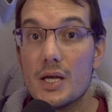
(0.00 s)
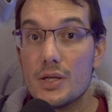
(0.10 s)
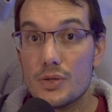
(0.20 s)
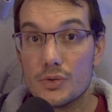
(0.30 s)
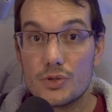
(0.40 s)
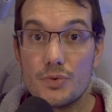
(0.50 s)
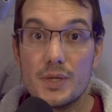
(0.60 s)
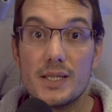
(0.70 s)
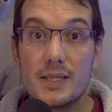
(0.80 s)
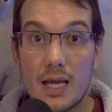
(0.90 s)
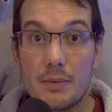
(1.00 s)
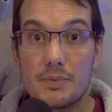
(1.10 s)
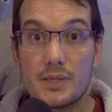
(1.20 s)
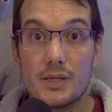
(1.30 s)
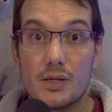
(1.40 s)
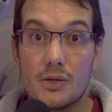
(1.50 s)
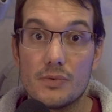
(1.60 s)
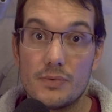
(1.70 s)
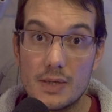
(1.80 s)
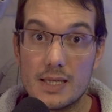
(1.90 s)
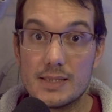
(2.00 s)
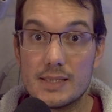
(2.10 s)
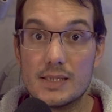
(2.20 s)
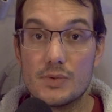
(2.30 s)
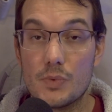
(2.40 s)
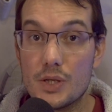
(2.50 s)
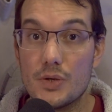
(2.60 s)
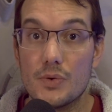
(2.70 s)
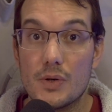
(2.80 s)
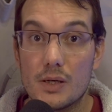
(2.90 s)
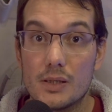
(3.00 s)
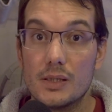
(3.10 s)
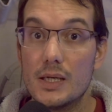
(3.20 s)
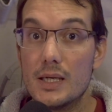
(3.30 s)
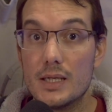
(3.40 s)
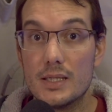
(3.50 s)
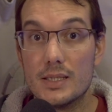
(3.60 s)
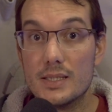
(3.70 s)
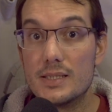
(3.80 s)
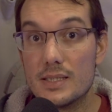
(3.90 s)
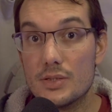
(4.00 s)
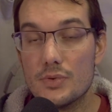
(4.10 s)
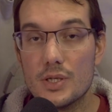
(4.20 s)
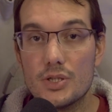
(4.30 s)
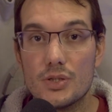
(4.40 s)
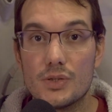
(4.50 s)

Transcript: your three types of lenses when you are in this situation.